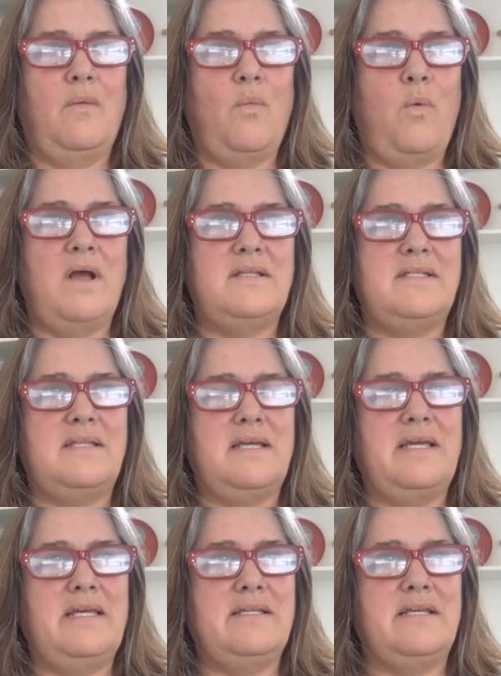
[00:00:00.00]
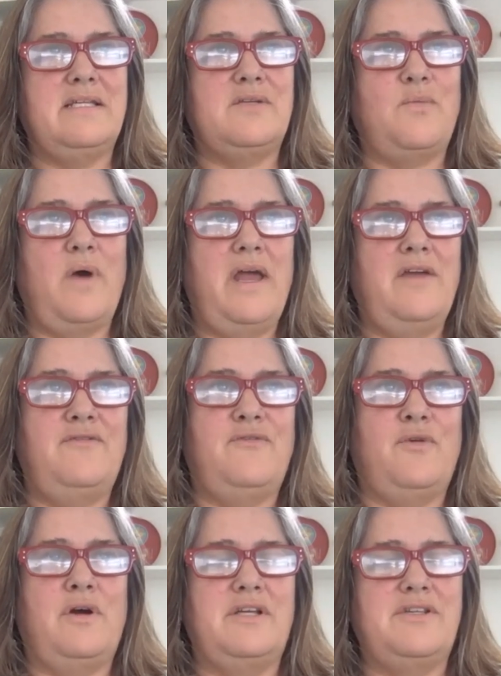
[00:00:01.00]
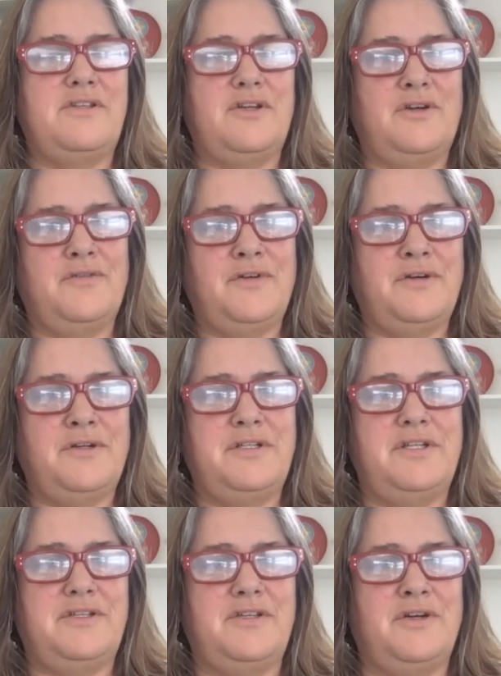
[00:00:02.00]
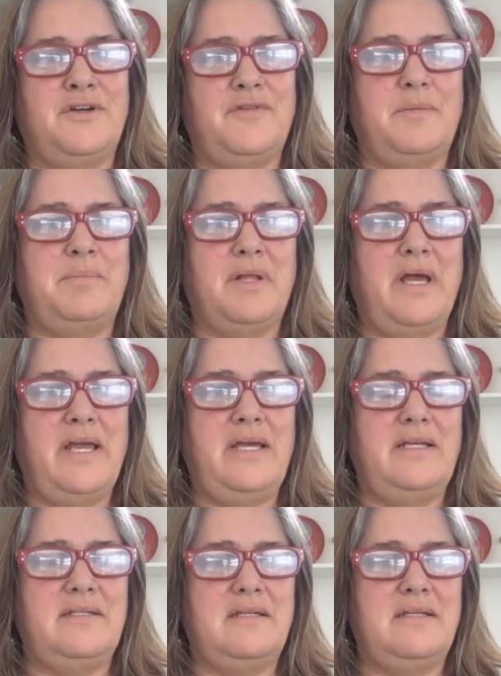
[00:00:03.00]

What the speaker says: what's the easiest way for a server to serve a plate